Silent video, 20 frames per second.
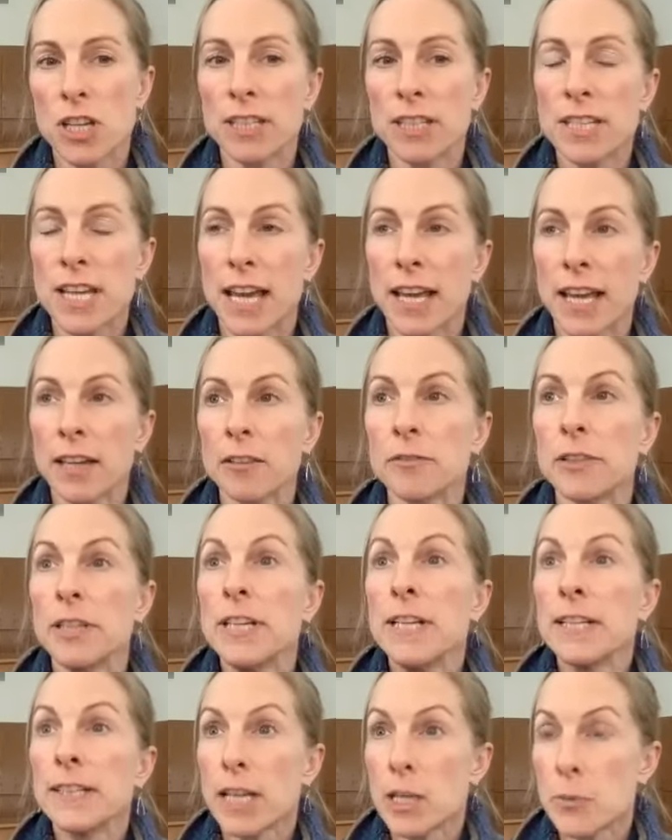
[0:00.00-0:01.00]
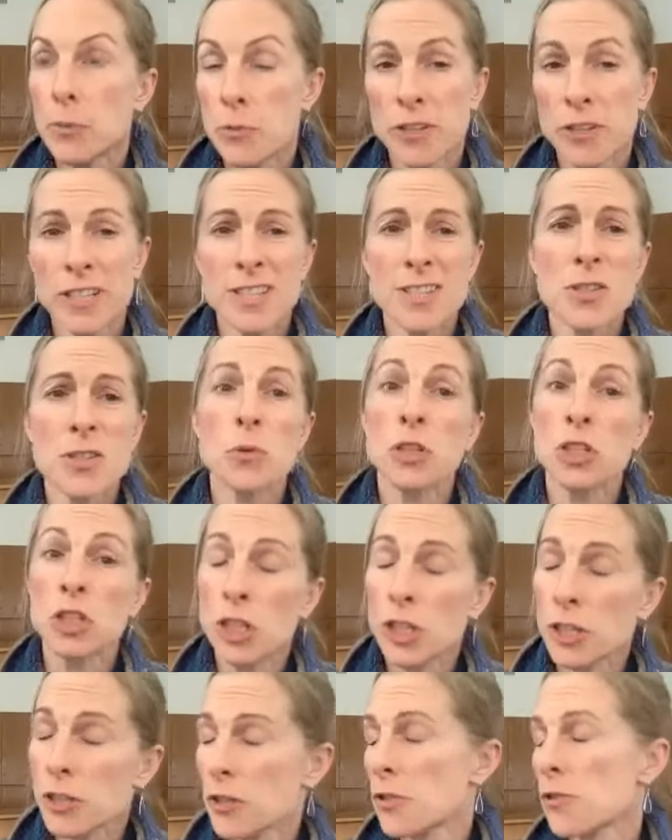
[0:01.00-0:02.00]
And to have librarians who are
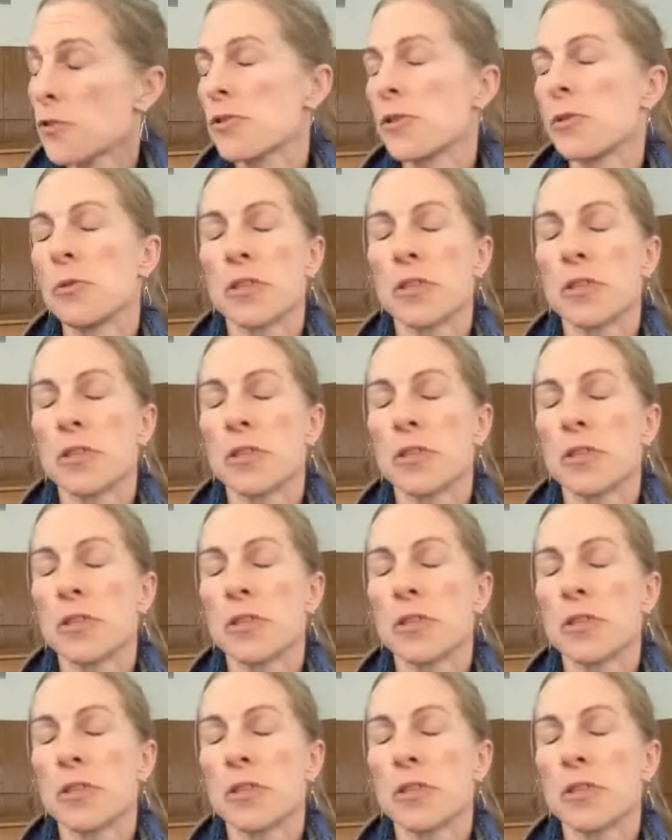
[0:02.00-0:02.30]
gardeners,